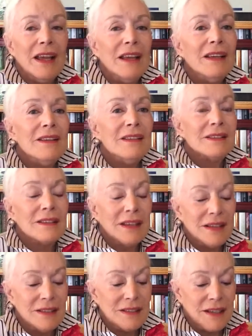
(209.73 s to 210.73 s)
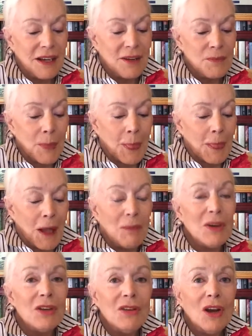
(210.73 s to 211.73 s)
He said, well,
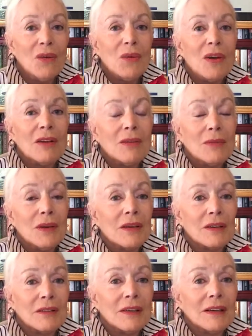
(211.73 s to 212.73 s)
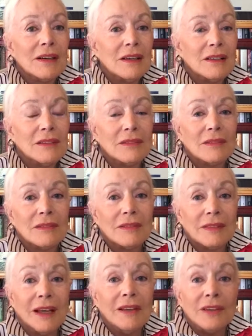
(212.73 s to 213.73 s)
we're
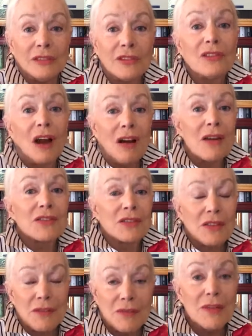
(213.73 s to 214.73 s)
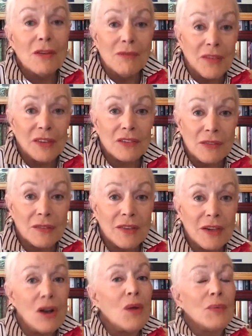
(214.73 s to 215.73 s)
kind of stars of the film festival
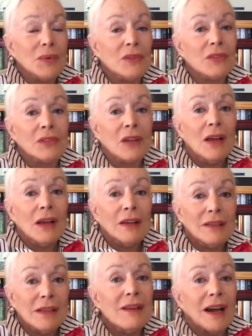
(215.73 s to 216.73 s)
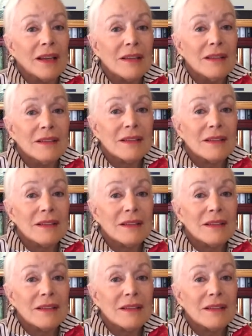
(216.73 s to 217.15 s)
that opens tonight,